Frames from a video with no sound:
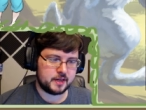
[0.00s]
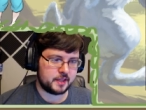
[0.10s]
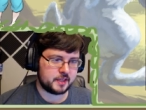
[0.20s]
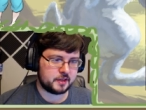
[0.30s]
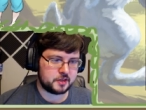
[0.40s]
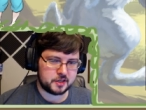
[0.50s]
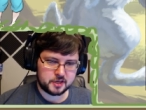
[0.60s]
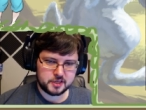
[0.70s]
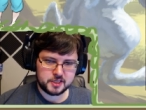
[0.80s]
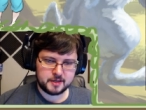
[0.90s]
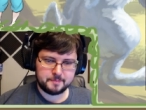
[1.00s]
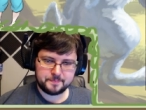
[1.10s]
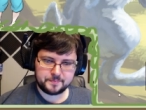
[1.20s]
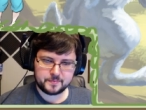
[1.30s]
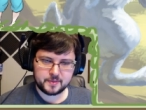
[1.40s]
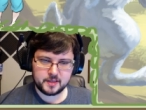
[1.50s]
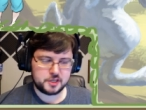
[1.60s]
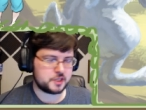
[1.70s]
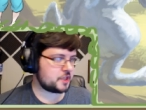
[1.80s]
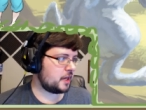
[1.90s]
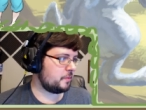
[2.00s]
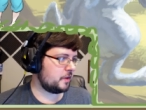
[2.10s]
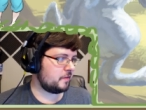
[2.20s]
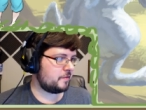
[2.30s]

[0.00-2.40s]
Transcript: I think you did a good job. You just got to really